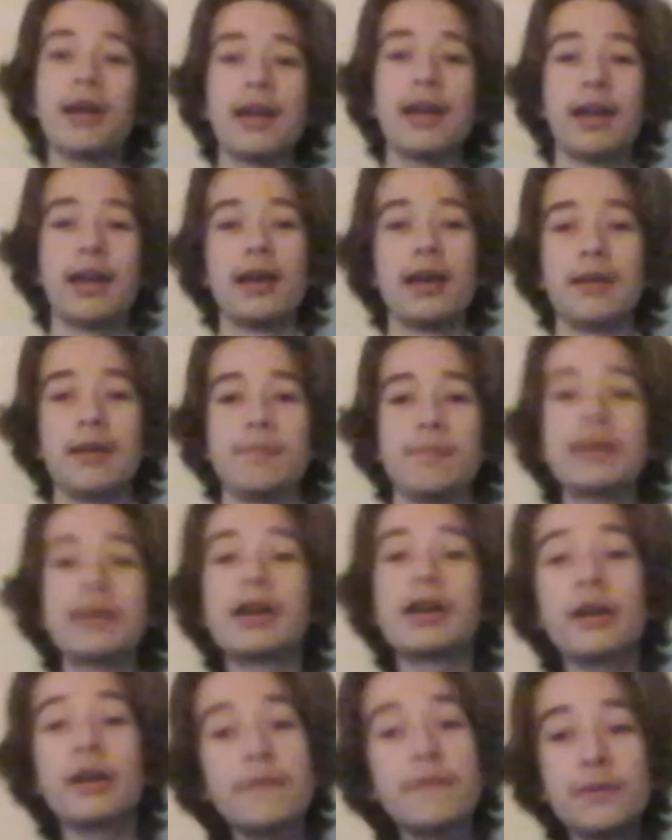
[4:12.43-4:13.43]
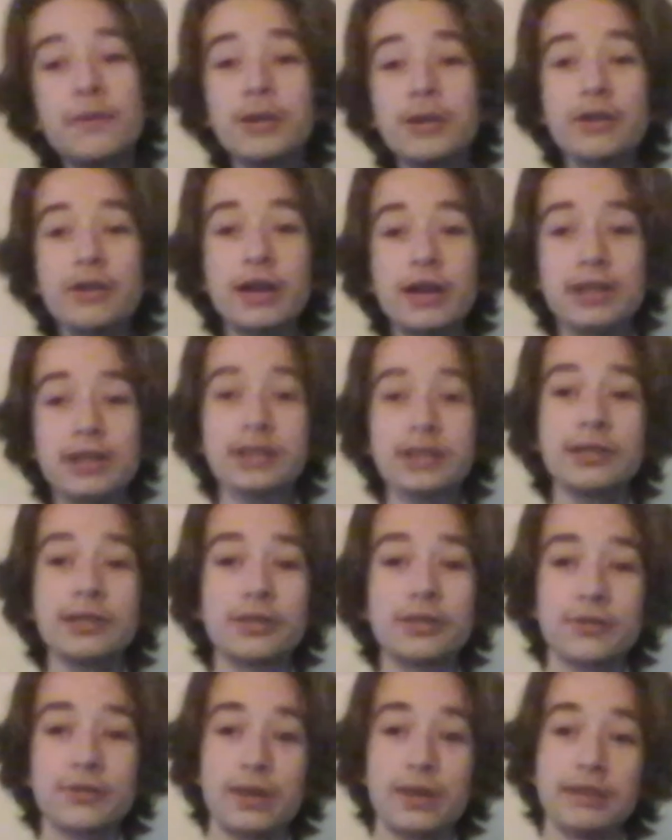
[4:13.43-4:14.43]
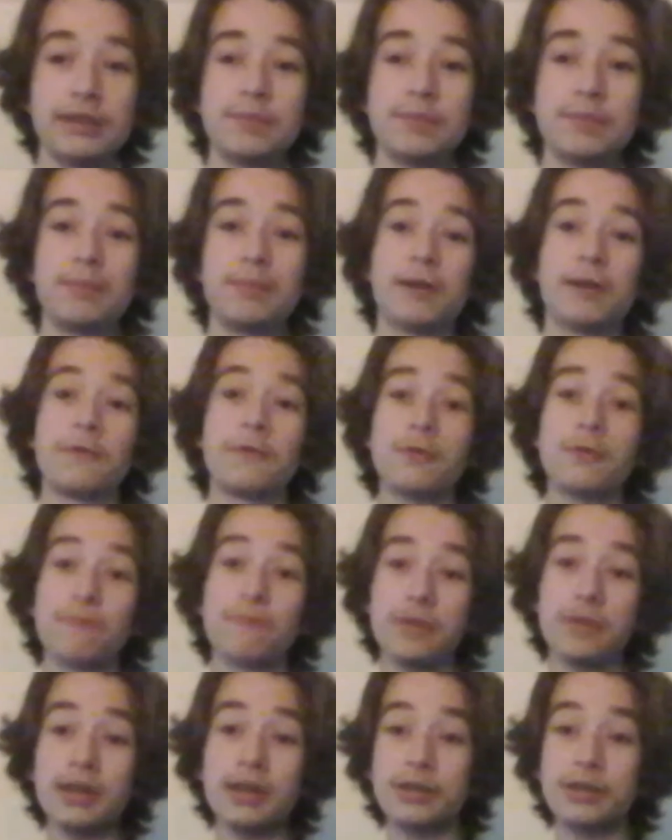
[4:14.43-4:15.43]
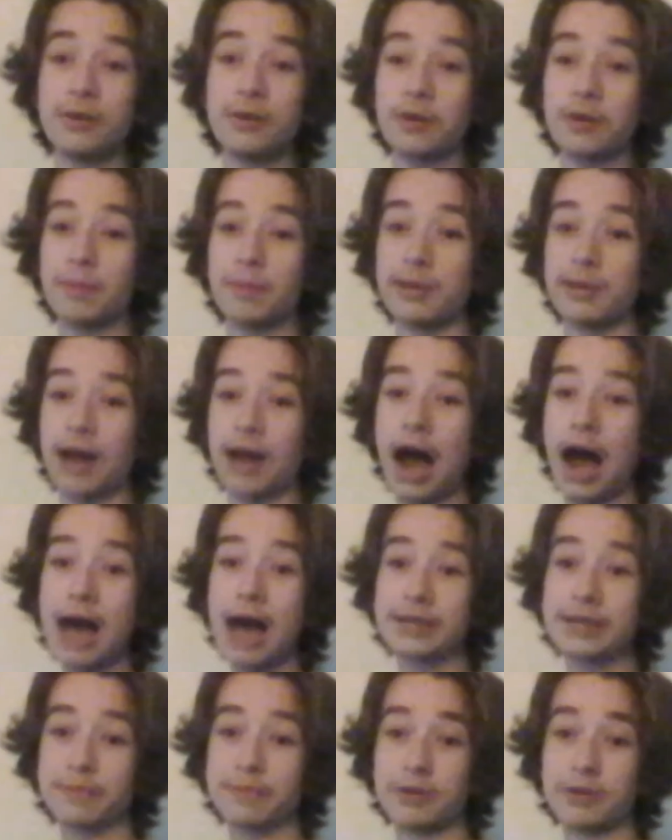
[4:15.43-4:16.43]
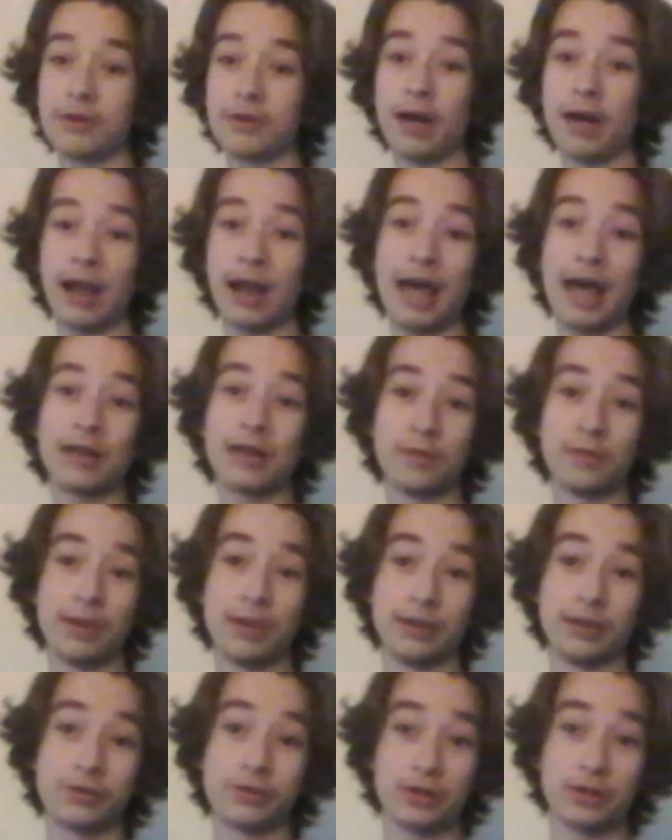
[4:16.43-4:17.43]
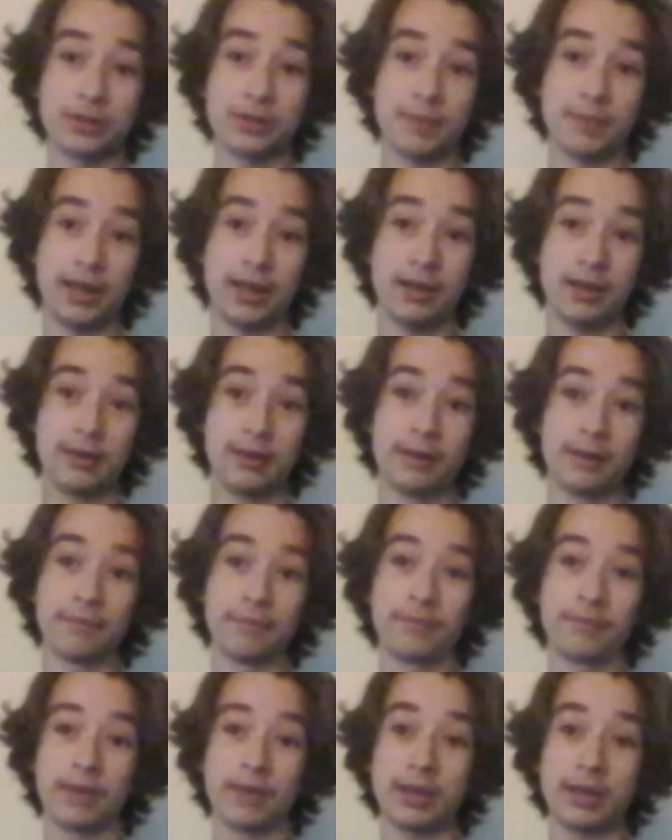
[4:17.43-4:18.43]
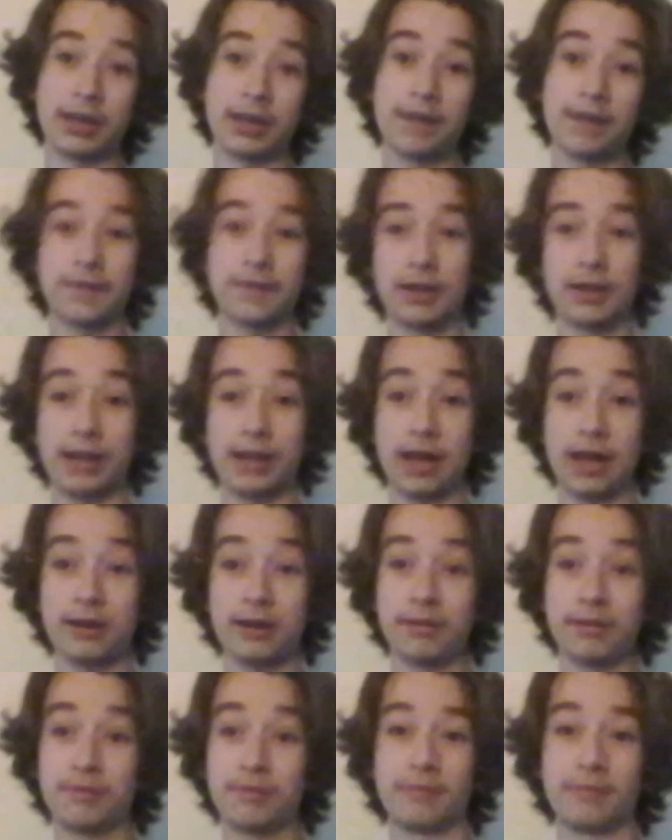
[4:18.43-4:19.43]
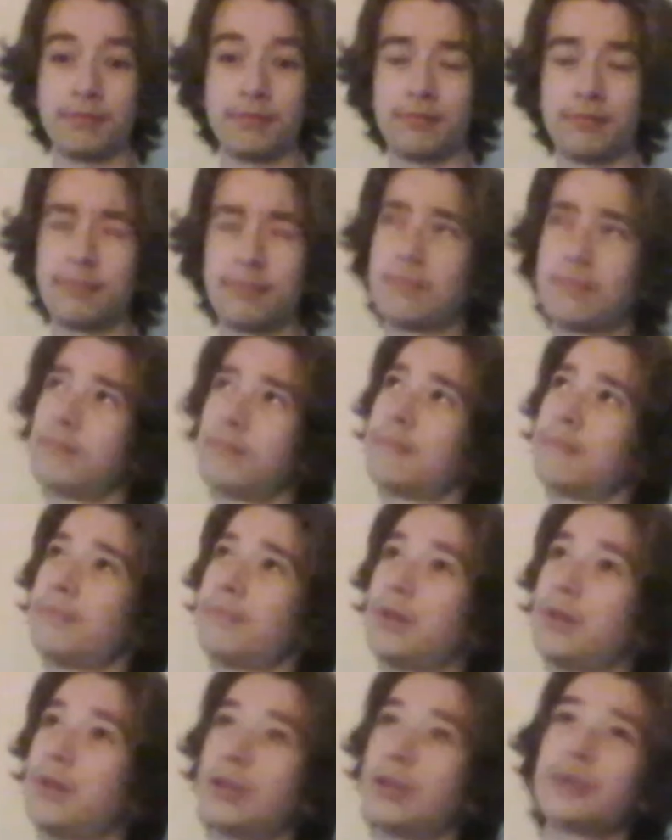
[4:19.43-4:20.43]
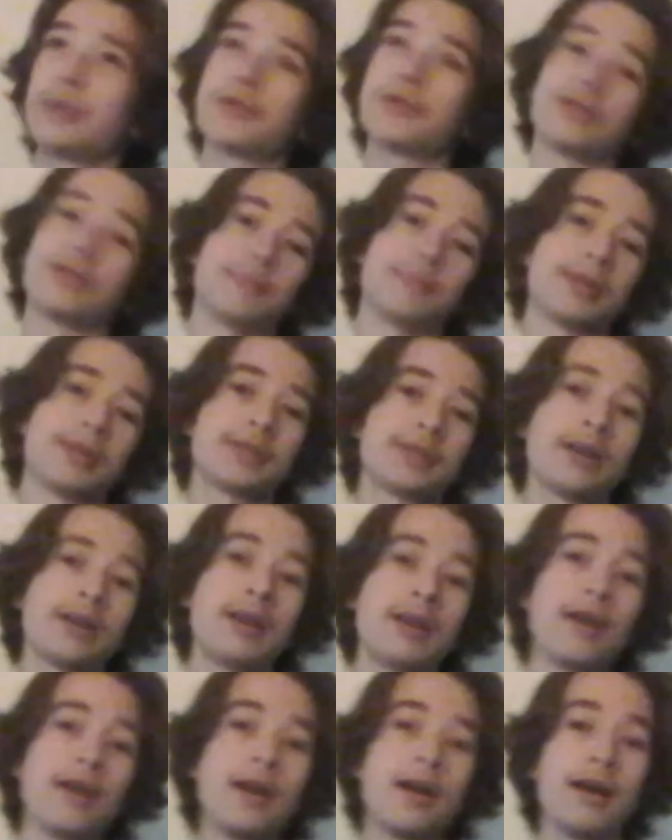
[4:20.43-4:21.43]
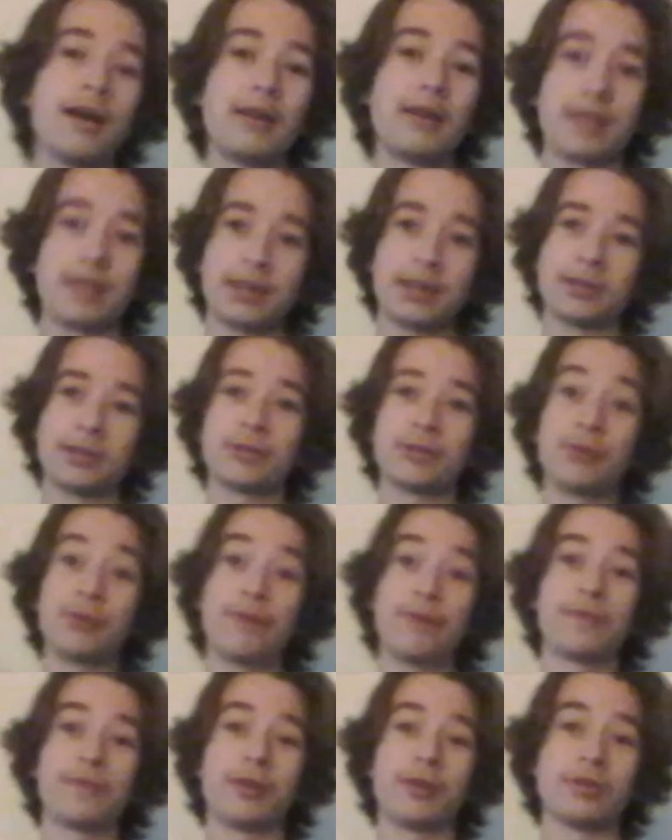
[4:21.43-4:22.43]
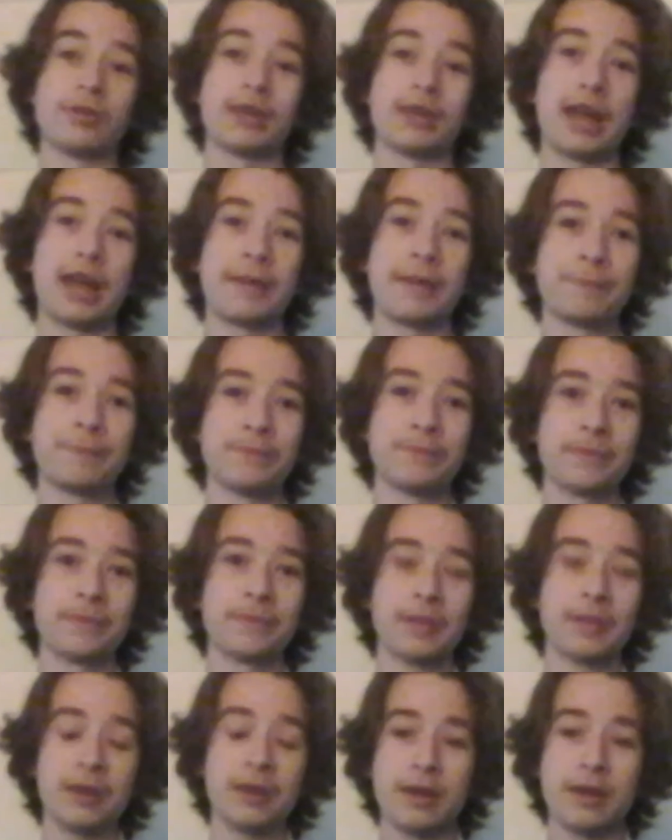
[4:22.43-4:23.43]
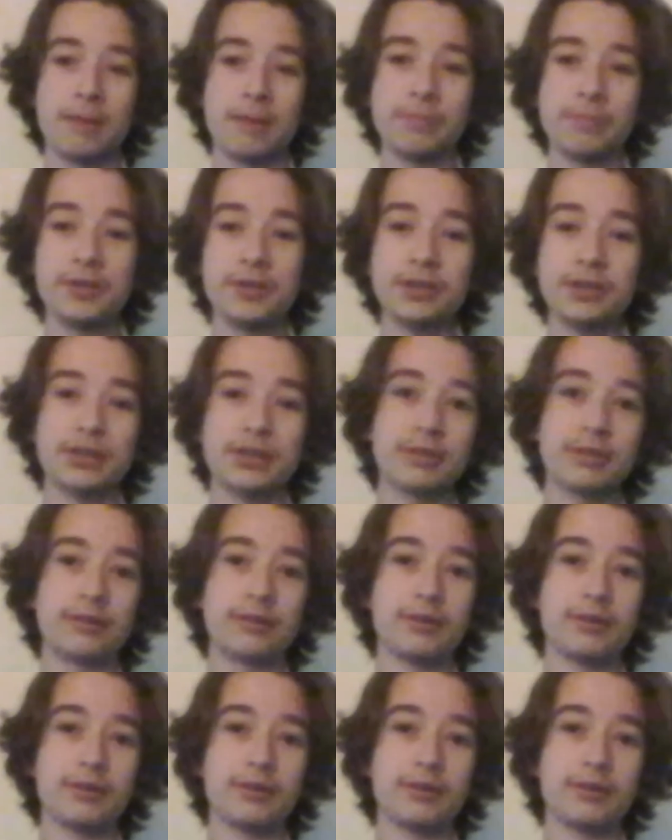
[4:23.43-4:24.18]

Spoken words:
and be careful when you're crossing the streets. But you really don't want to be in a hospital on Halloween, trust me. I think I've done that. No, that was Christmas. That's a story for another day. But just